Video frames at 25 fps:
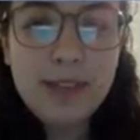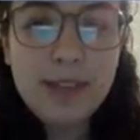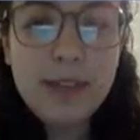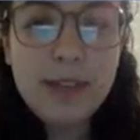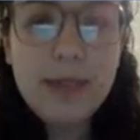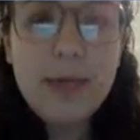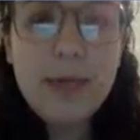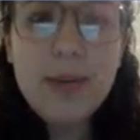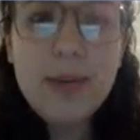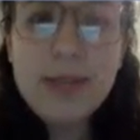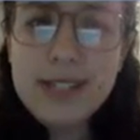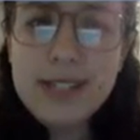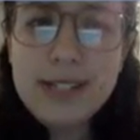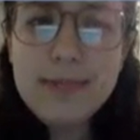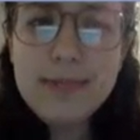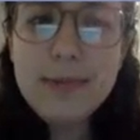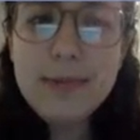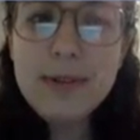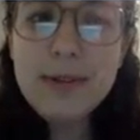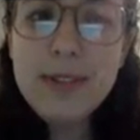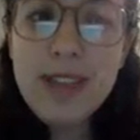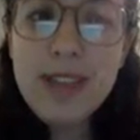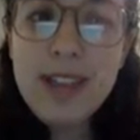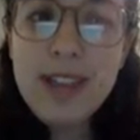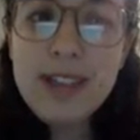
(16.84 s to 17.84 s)
Quarantine
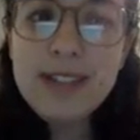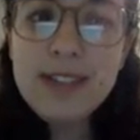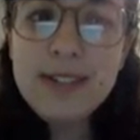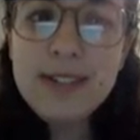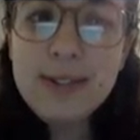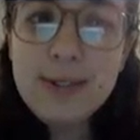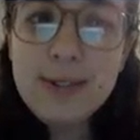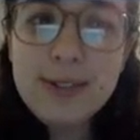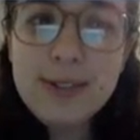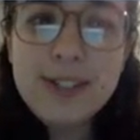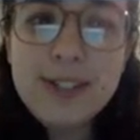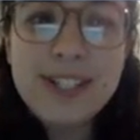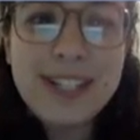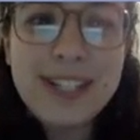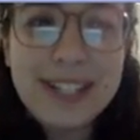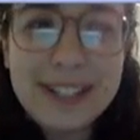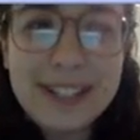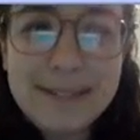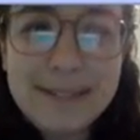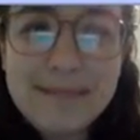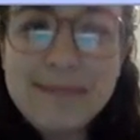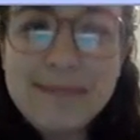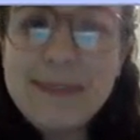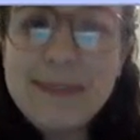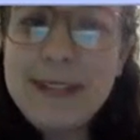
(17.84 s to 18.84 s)
birthday is
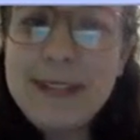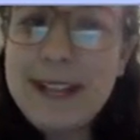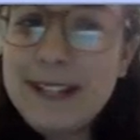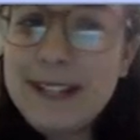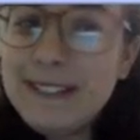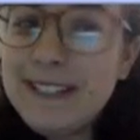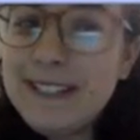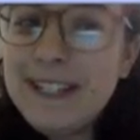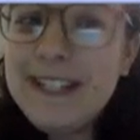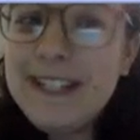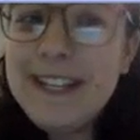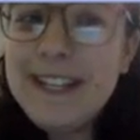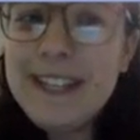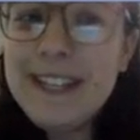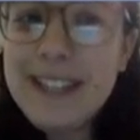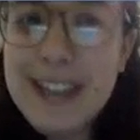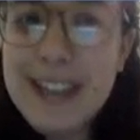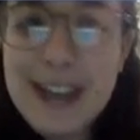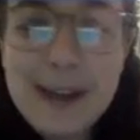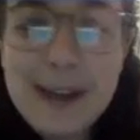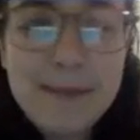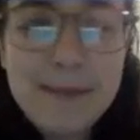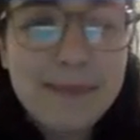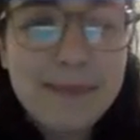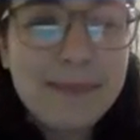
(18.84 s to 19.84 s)
interesting, I'll tell you
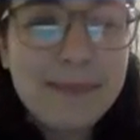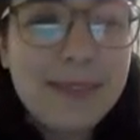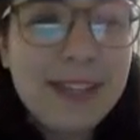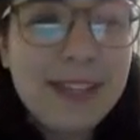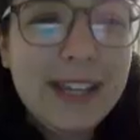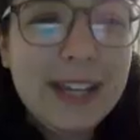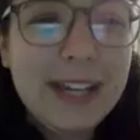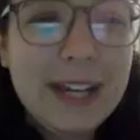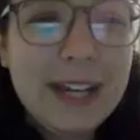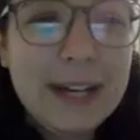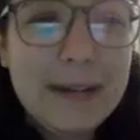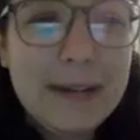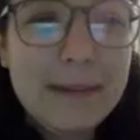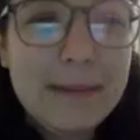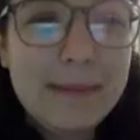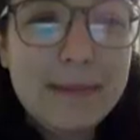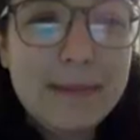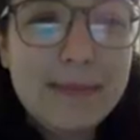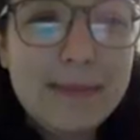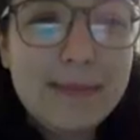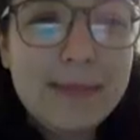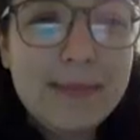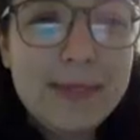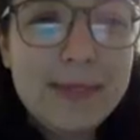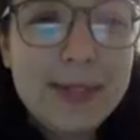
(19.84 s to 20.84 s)
that.
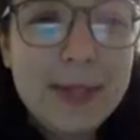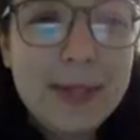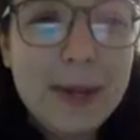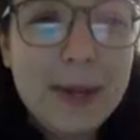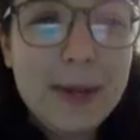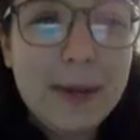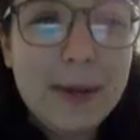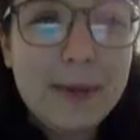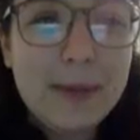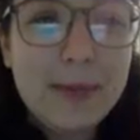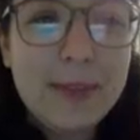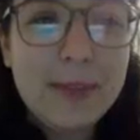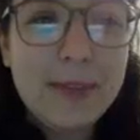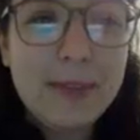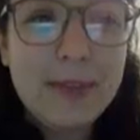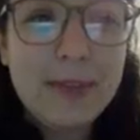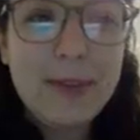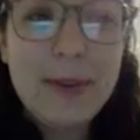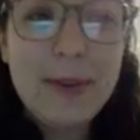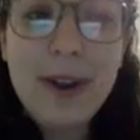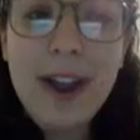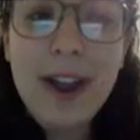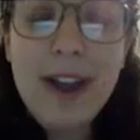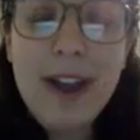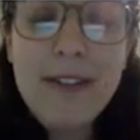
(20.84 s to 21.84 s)
So if
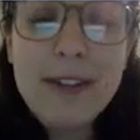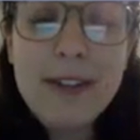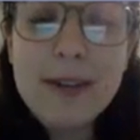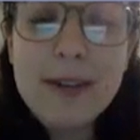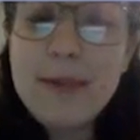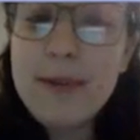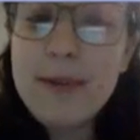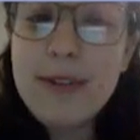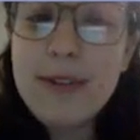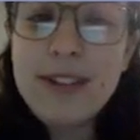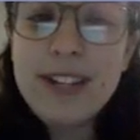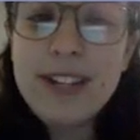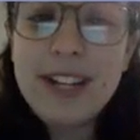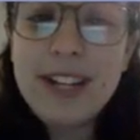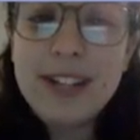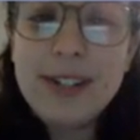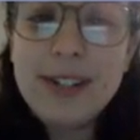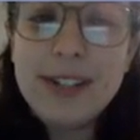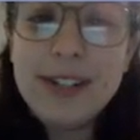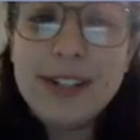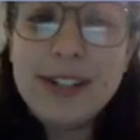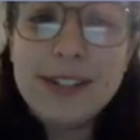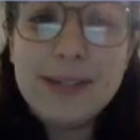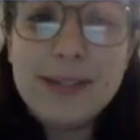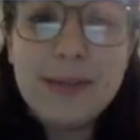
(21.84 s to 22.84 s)
you are having a birthday
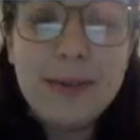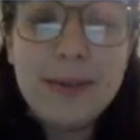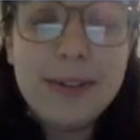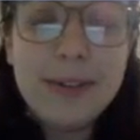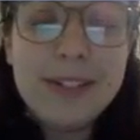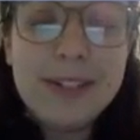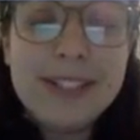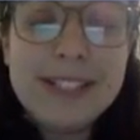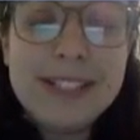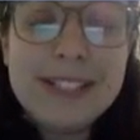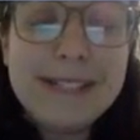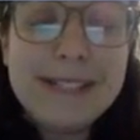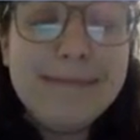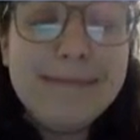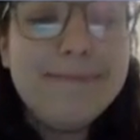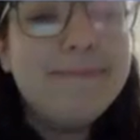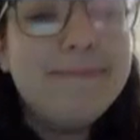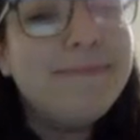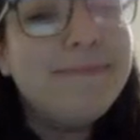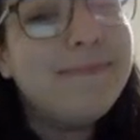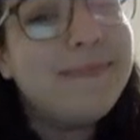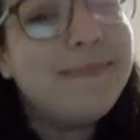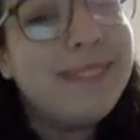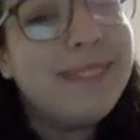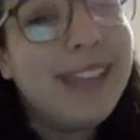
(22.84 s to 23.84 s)
during this quarantine,
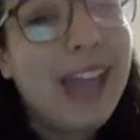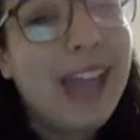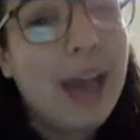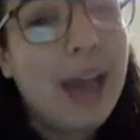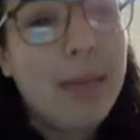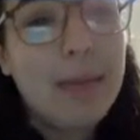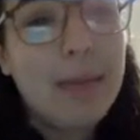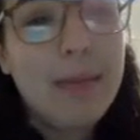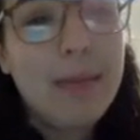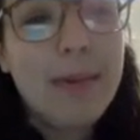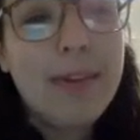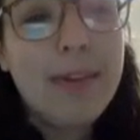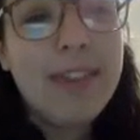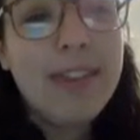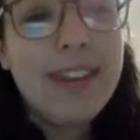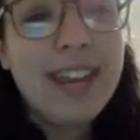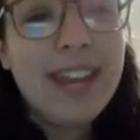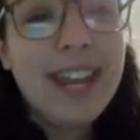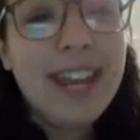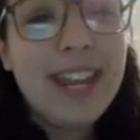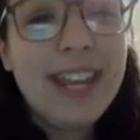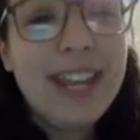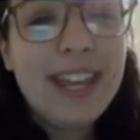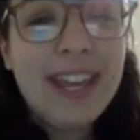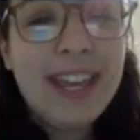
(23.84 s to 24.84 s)
happy
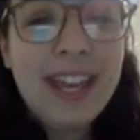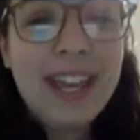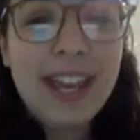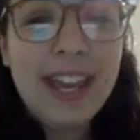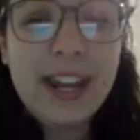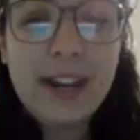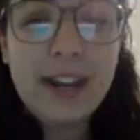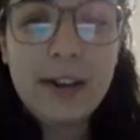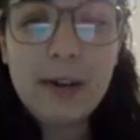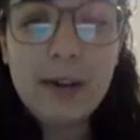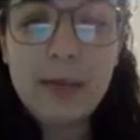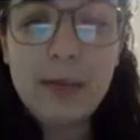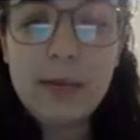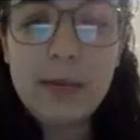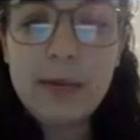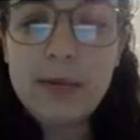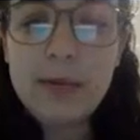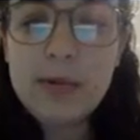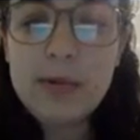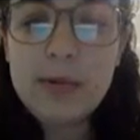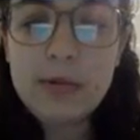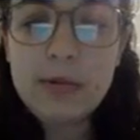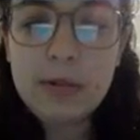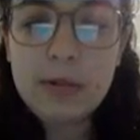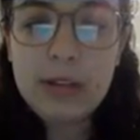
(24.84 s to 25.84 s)
birthday, and I hope you
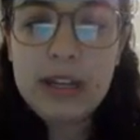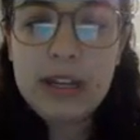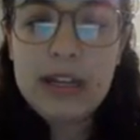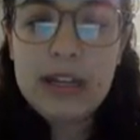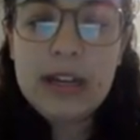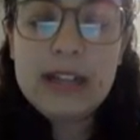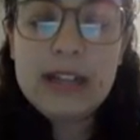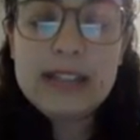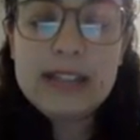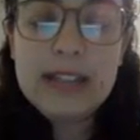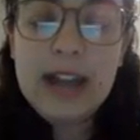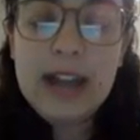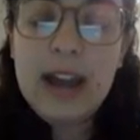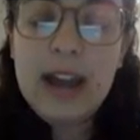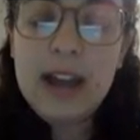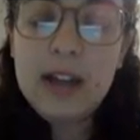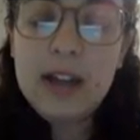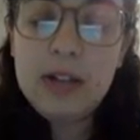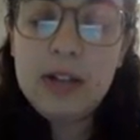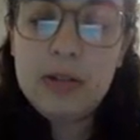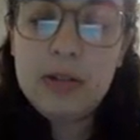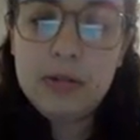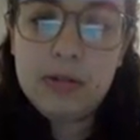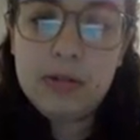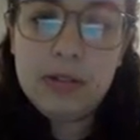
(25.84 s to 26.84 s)
enjoy it, as I
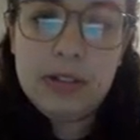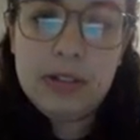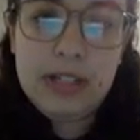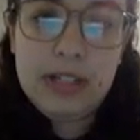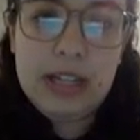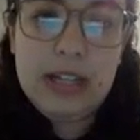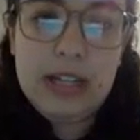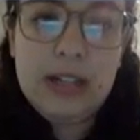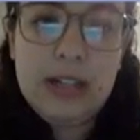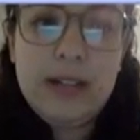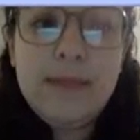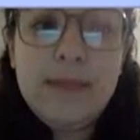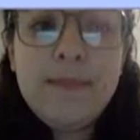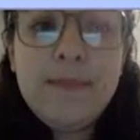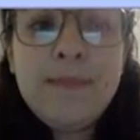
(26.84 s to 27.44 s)
sure did.